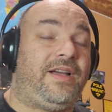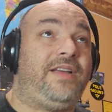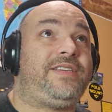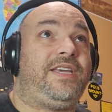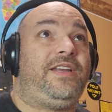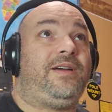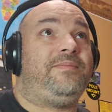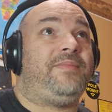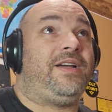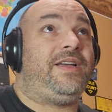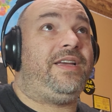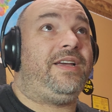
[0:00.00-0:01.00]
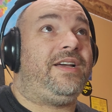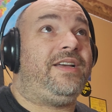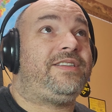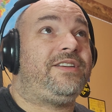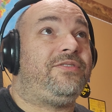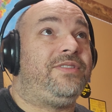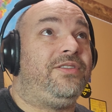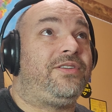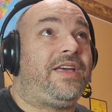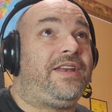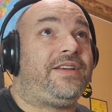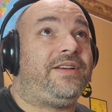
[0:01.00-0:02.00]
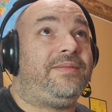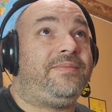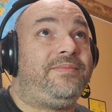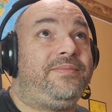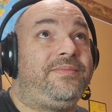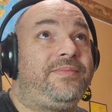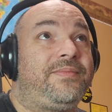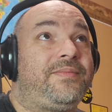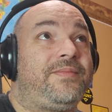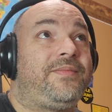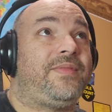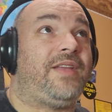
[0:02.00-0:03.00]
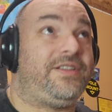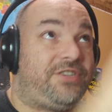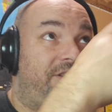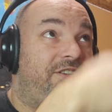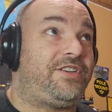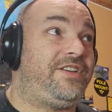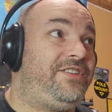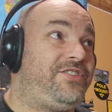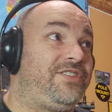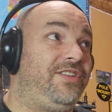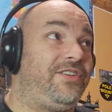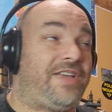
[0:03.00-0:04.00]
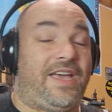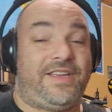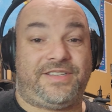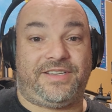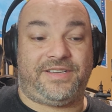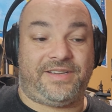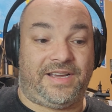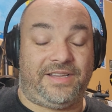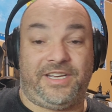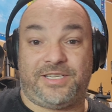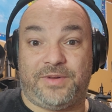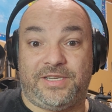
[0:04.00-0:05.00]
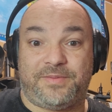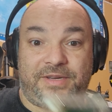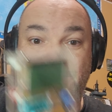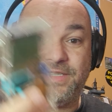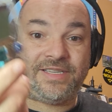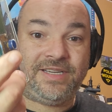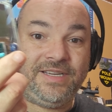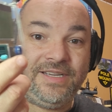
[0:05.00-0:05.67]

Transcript: had to hit up I had to go and look at, actually just look at AliExpress, because